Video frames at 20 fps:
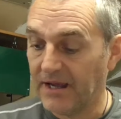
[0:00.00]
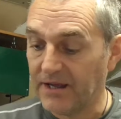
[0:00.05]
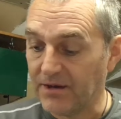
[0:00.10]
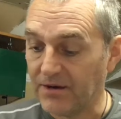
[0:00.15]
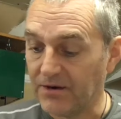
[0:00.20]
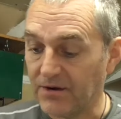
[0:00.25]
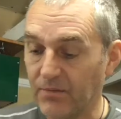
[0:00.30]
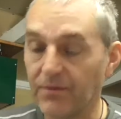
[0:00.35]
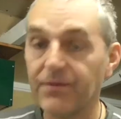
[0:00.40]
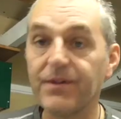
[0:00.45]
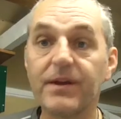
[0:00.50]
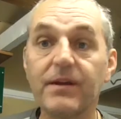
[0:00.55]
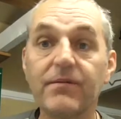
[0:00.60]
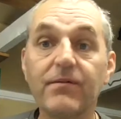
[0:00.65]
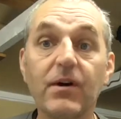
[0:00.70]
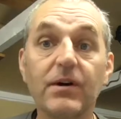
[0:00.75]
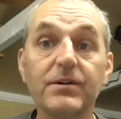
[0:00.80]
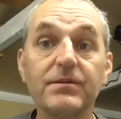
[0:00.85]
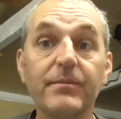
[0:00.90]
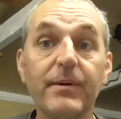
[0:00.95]
You know, one thing you've
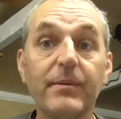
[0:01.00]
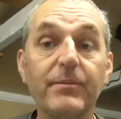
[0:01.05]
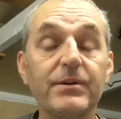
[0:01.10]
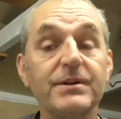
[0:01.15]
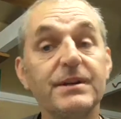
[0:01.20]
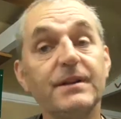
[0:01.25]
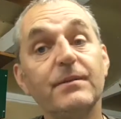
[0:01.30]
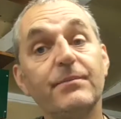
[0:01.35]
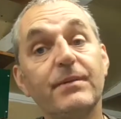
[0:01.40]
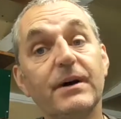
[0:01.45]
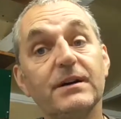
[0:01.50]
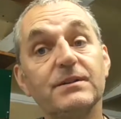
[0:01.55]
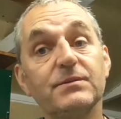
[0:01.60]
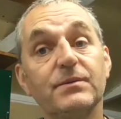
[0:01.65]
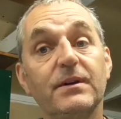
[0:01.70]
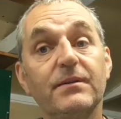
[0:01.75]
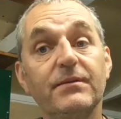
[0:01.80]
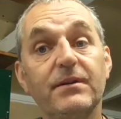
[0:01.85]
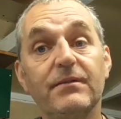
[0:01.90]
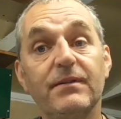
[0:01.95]
got to remember is in the past,
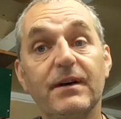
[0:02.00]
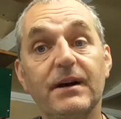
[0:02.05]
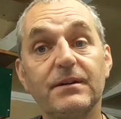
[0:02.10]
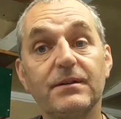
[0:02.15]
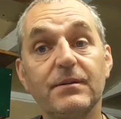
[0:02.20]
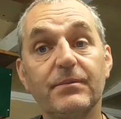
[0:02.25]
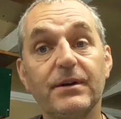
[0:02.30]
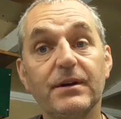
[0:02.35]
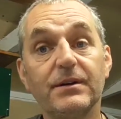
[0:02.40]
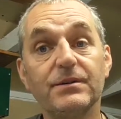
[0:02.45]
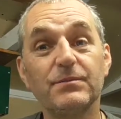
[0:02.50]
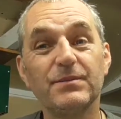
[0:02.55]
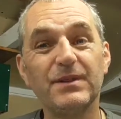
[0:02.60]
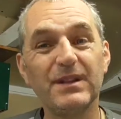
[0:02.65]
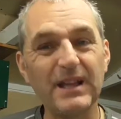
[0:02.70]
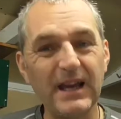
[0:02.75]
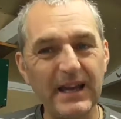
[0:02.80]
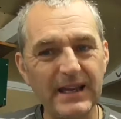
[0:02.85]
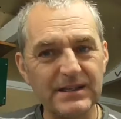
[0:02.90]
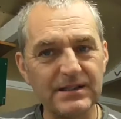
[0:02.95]
whenever you've had a bit of
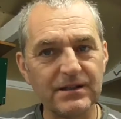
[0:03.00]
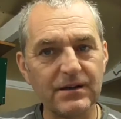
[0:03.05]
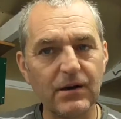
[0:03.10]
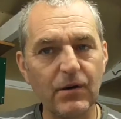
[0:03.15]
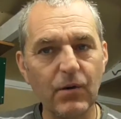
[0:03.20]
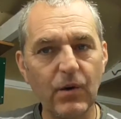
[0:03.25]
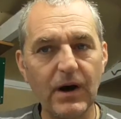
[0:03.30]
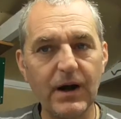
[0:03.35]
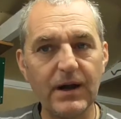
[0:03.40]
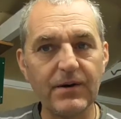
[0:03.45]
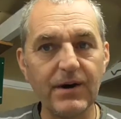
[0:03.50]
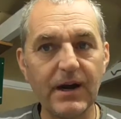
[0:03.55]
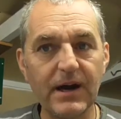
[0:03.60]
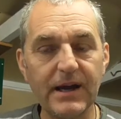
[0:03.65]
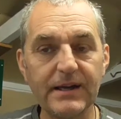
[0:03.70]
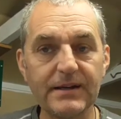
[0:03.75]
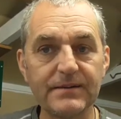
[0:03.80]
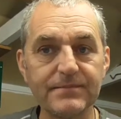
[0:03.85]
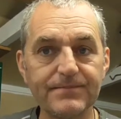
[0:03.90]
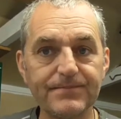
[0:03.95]
something that isn't quite
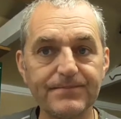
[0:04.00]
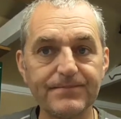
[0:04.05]
right,